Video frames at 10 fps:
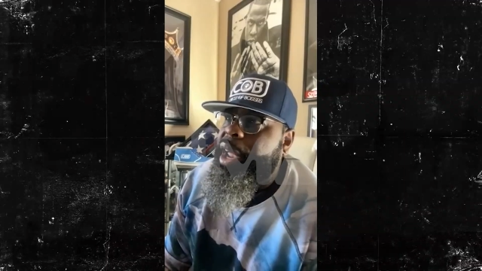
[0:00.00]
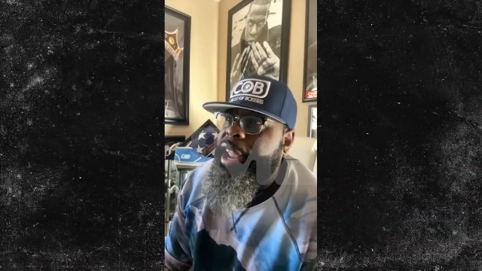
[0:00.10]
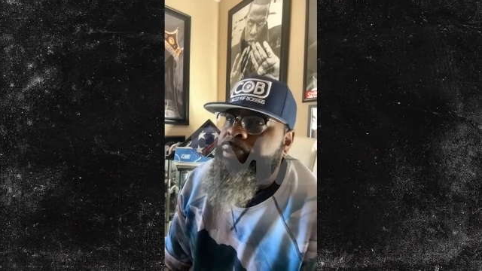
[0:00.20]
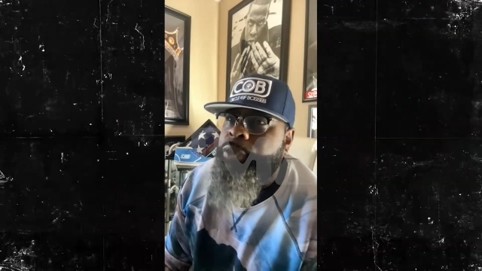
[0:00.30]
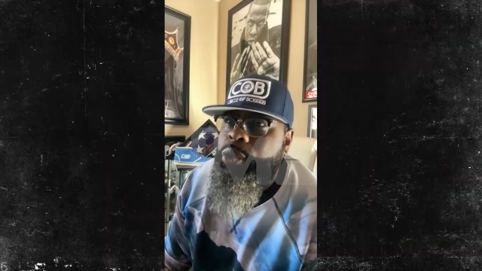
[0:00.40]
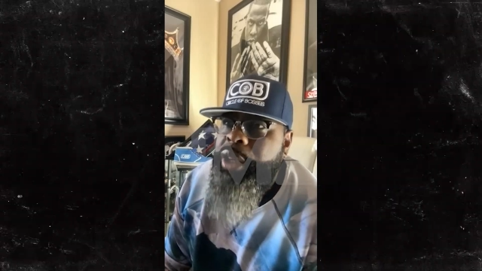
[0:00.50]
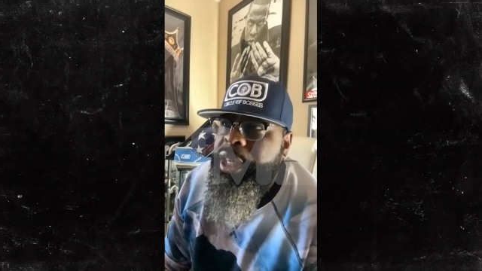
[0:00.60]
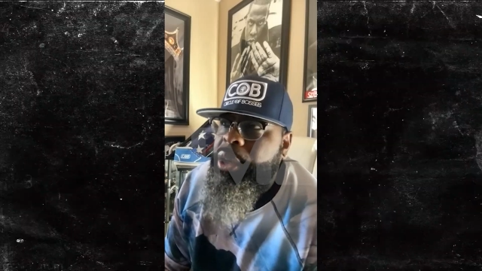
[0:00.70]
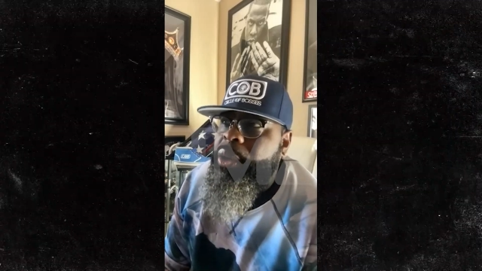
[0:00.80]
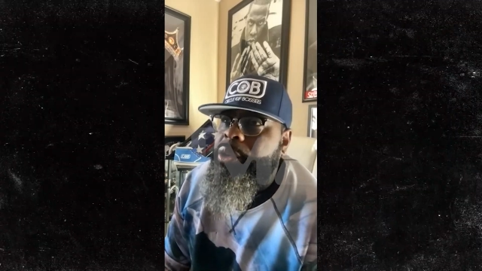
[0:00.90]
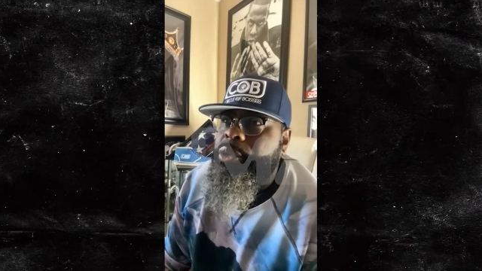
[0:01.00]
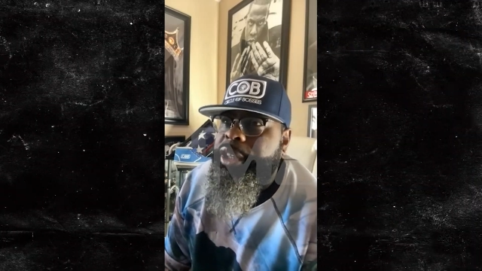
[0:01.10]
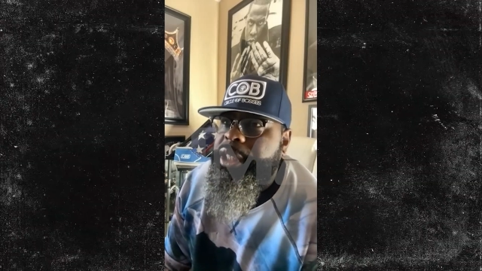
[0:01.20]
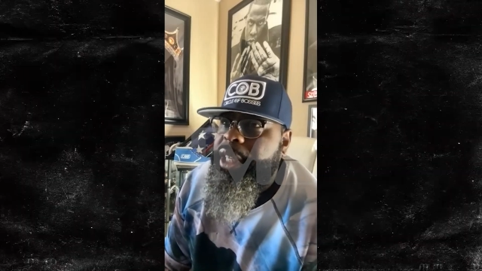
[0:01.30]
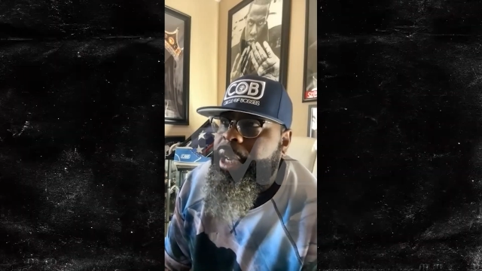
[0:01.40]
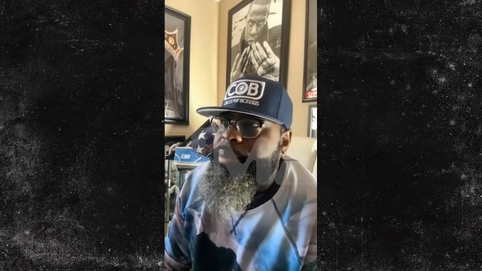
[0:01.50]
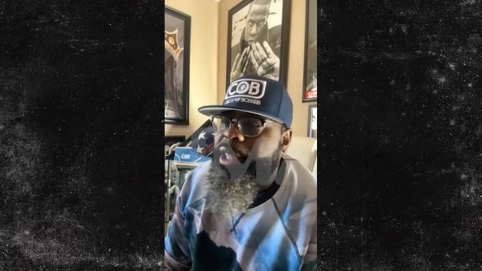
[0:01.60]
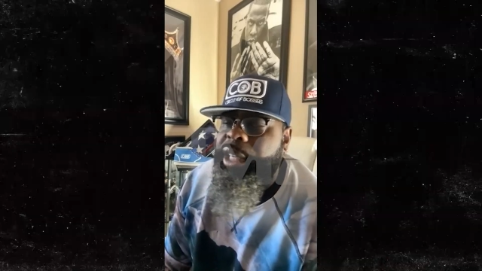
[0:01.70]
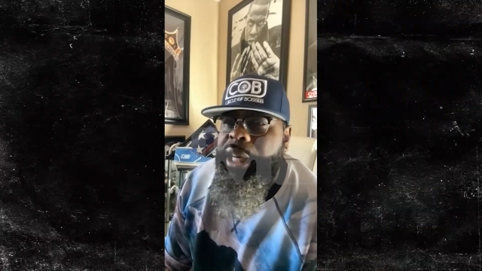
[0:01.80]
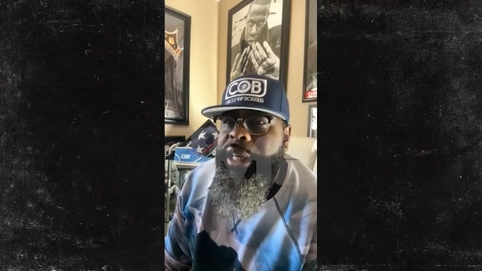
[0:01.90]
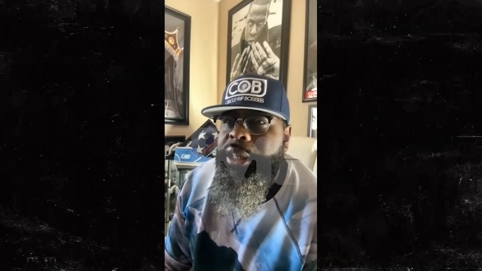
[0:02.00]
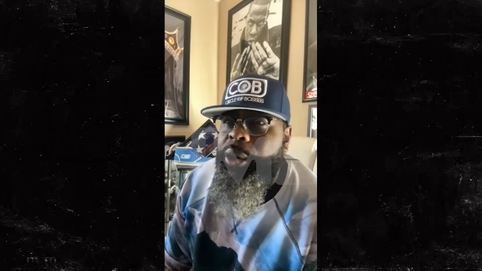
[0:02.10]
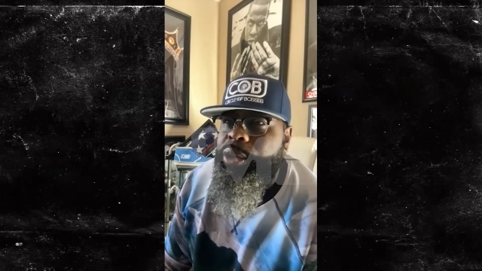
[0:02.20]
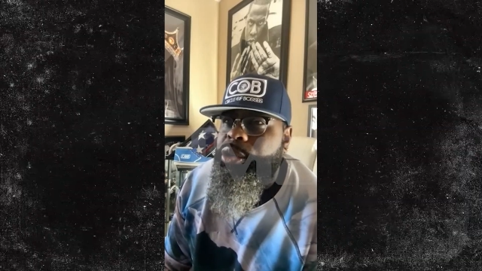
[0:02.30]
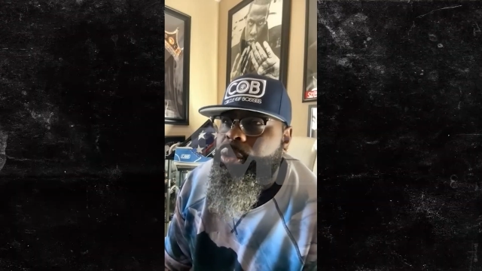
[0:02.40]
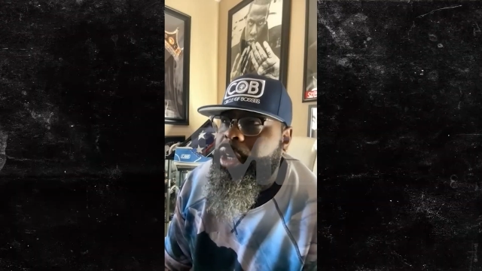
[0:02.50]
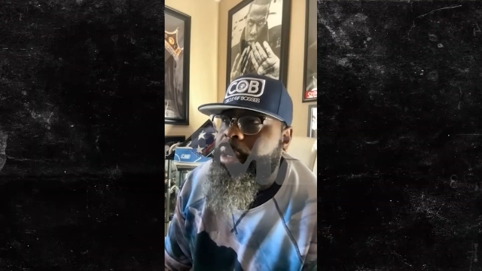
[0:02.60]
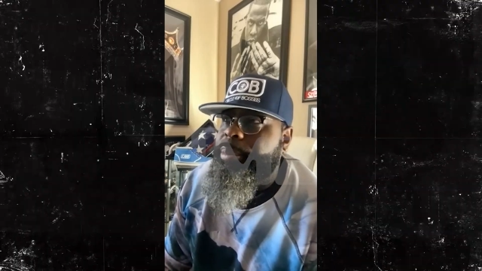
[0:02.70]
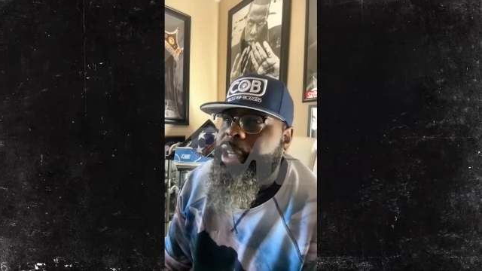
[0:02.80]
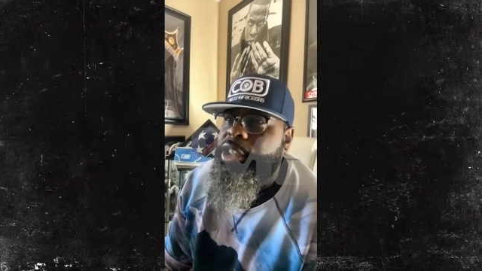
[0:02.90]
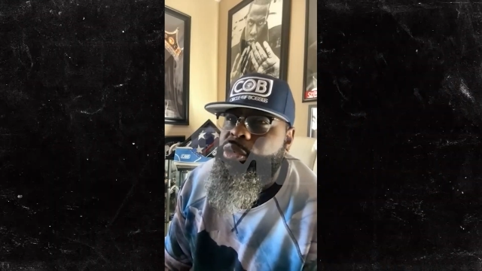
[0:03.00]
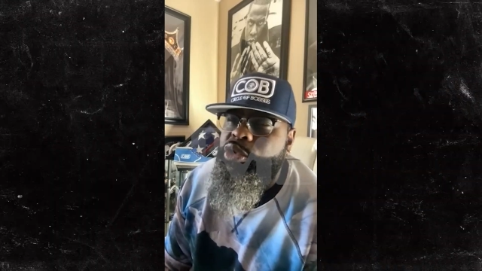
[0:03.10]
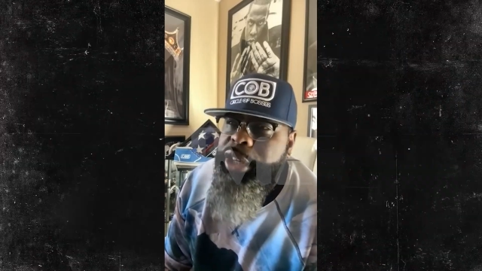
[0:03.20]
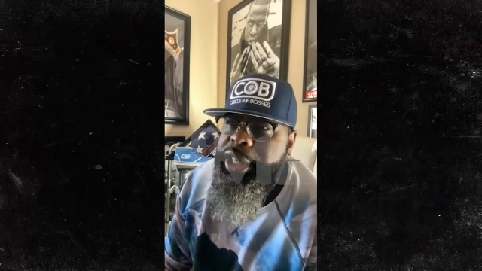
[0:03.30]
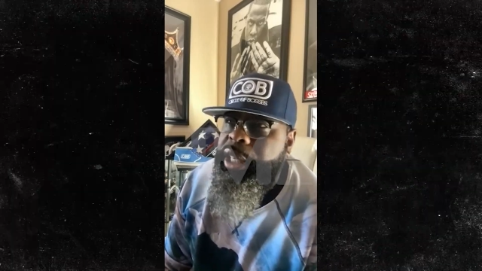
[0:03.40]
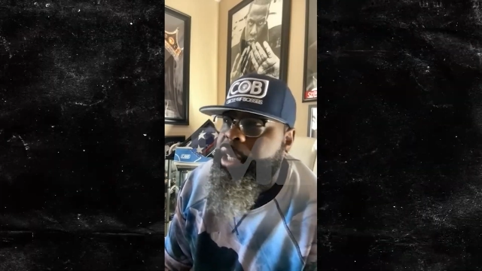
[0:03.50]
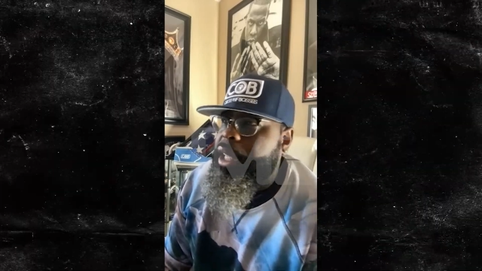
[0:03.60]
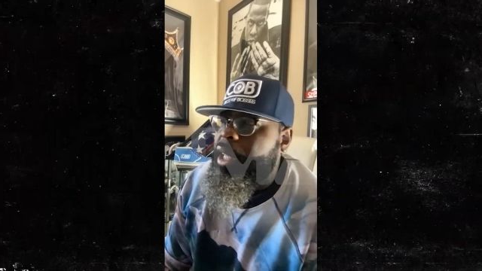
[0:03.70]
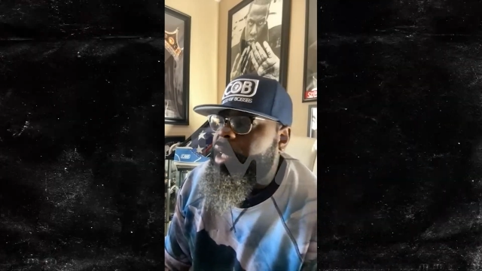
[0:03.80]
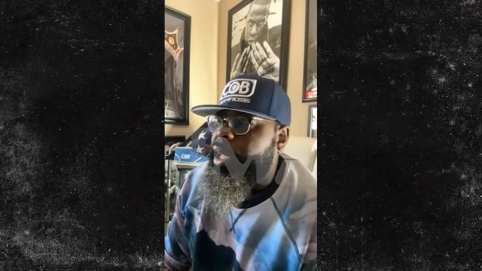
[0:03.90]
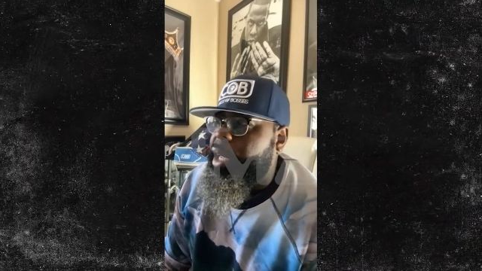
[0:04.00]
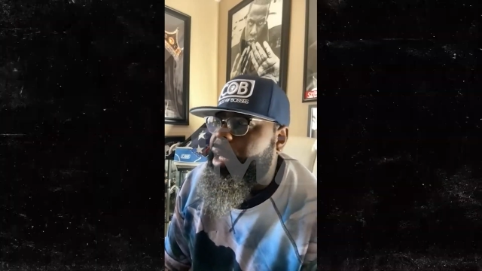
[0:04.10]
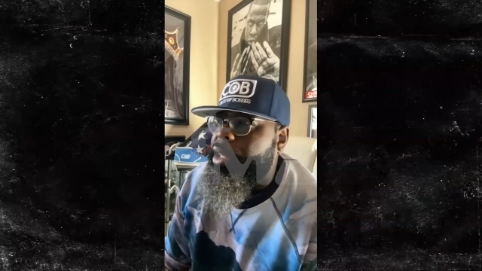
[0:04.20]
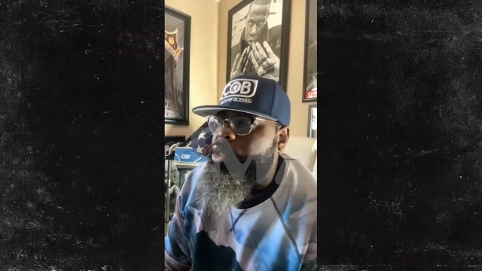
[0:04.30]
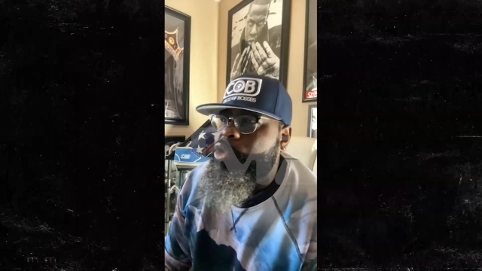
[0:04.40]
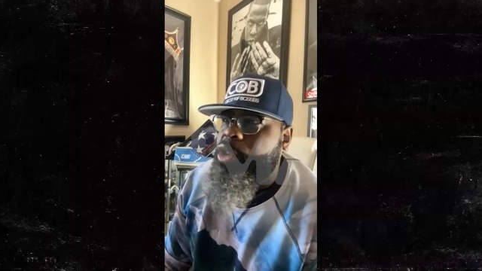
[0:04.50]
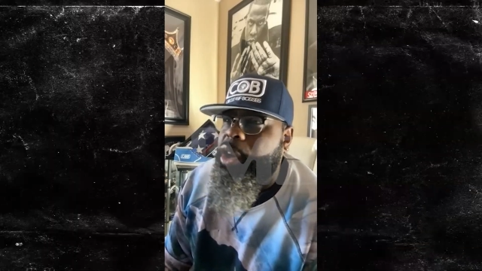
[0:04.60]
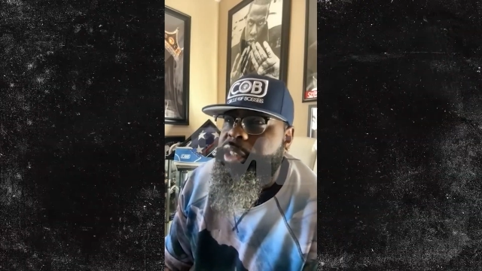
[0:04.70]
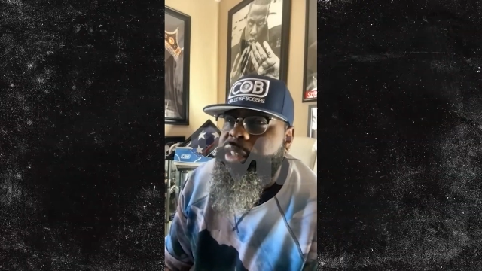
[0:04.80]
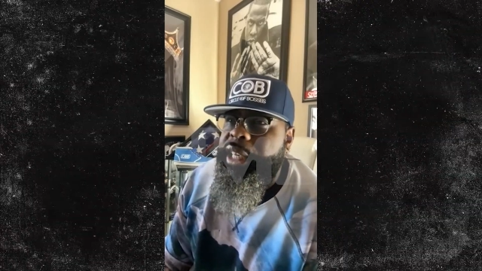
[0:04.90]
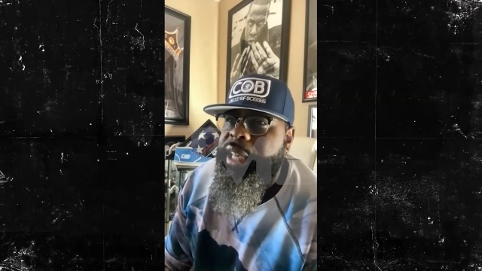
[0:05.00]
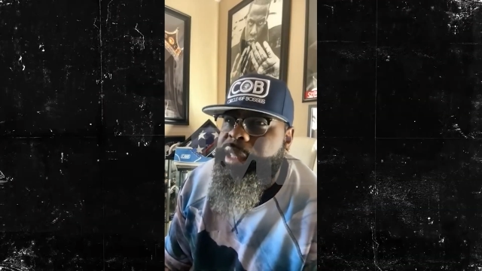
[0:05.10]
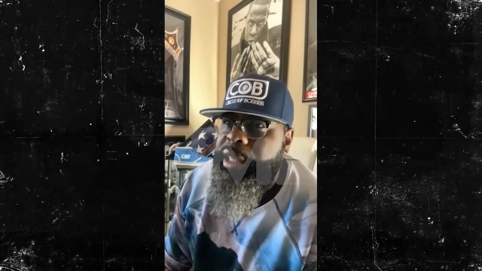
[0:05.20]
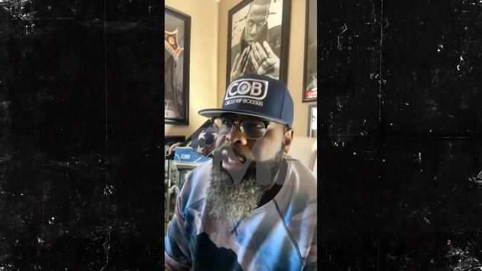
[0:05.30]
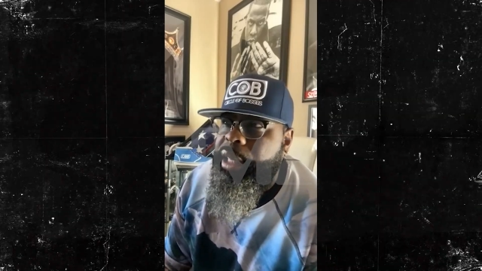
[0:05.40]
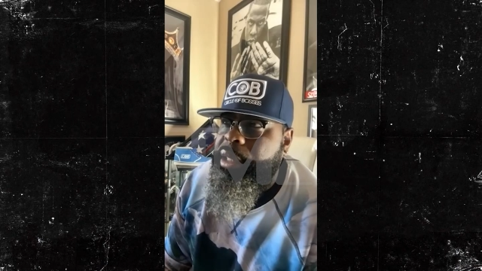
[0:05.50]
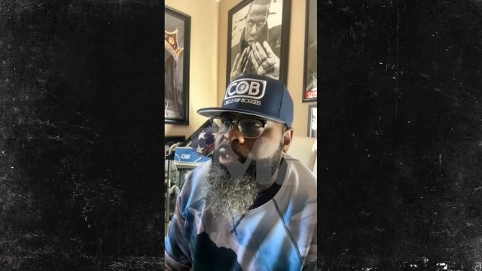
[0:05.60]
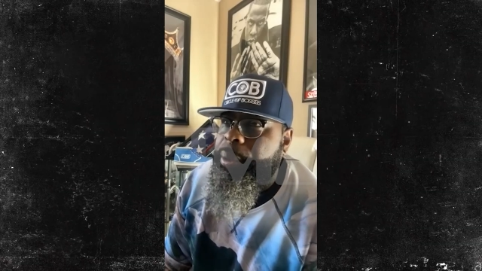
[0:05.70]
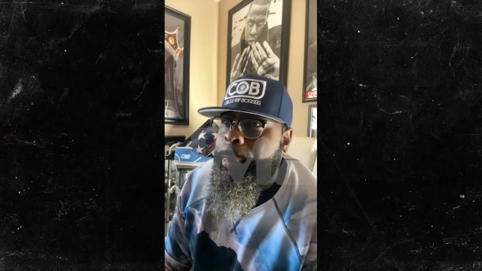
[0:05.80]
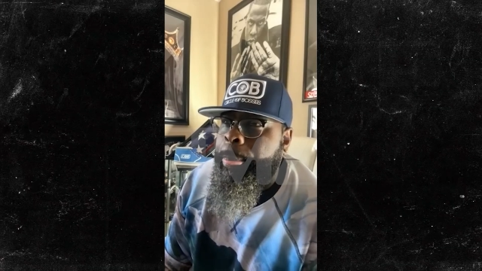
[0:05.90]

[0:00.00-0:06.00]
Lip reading: Nobody's mouth can be seen.